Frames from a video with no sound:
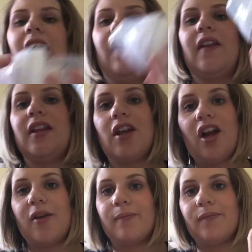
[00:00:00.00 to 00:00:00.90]
And there you
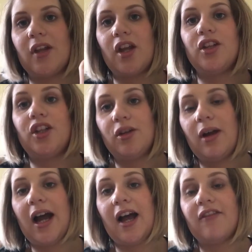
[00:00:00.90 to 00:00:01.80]
go. You
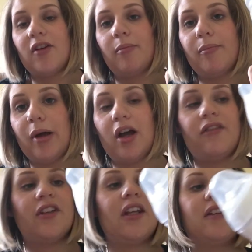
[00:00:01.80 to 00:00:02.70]
have
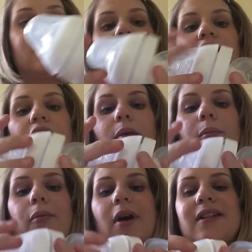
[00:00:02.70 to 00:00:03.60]
perfect
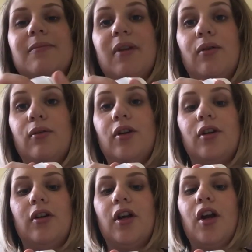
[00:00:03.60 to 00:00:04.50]
breast
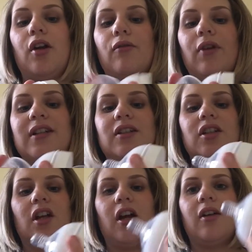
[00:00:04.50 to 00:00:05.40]
milk ready to
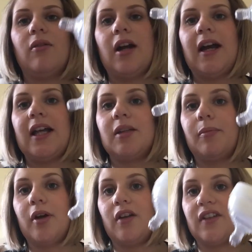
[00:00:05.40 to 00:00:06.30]
go at the
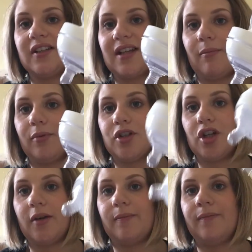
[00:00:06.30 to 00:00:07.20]
perfect
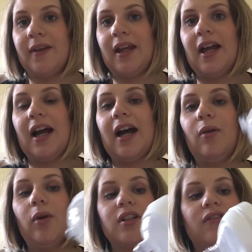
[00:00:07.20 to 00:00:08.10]
temperature.
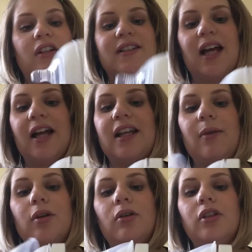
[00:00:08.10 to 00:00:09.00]
How wonderful is that? Now
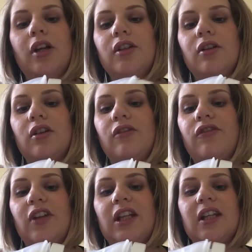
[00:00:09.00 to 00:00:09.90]
we all know you can
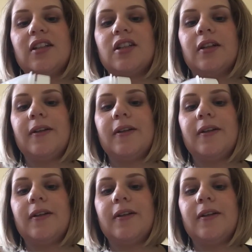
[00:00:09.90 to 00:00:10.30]
feed